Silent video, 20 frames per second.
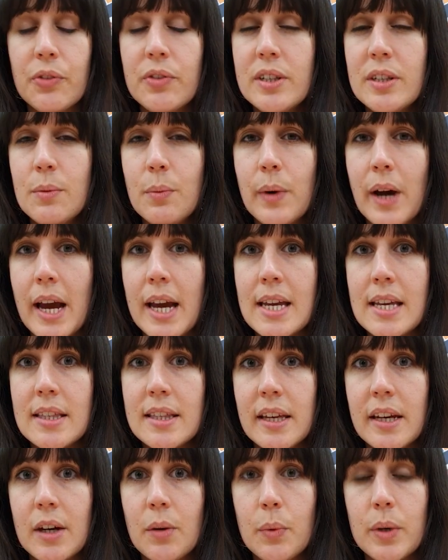is a way
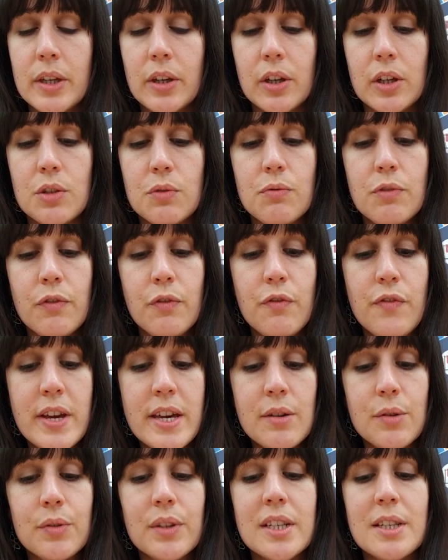that we could
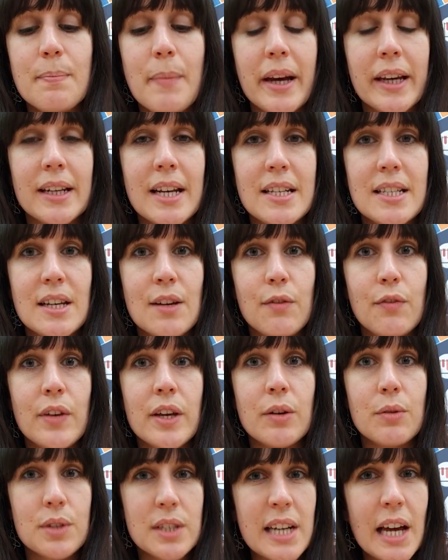reveal this magnetic
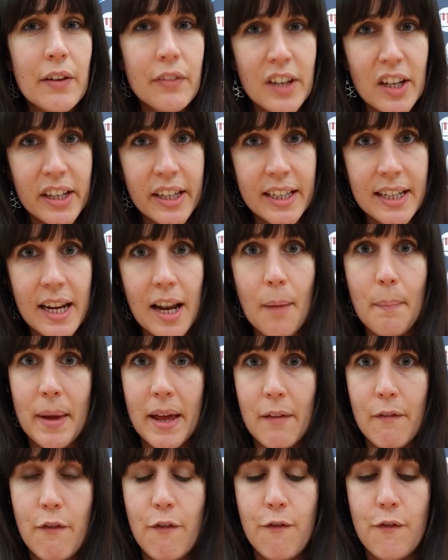field and have a look at it a bit
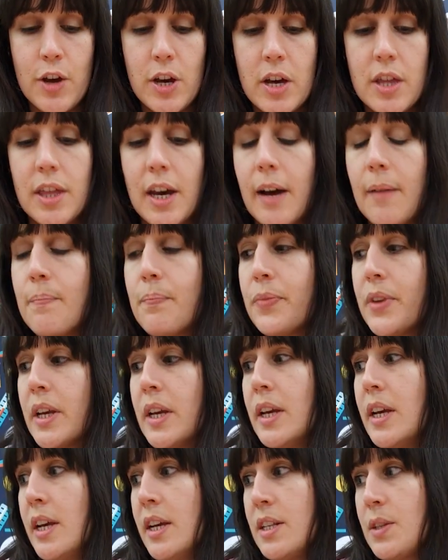further.
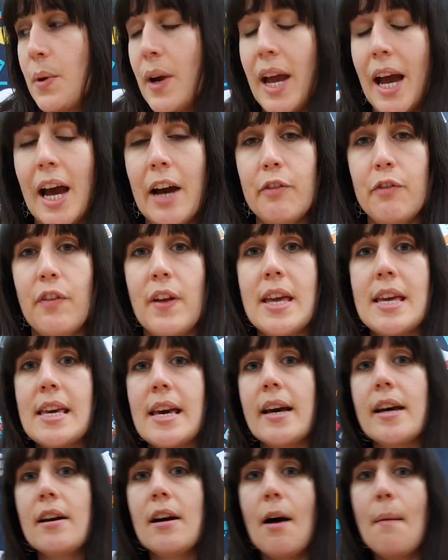So I have
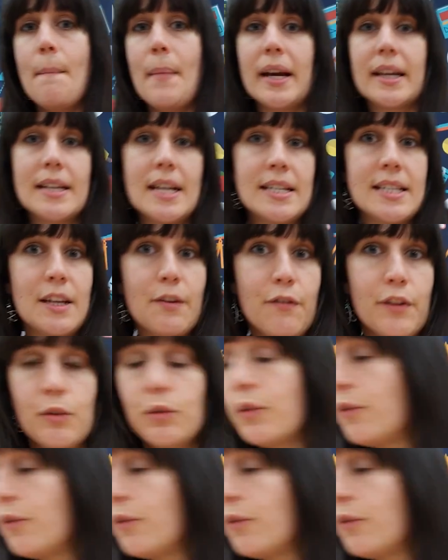here a magnetic field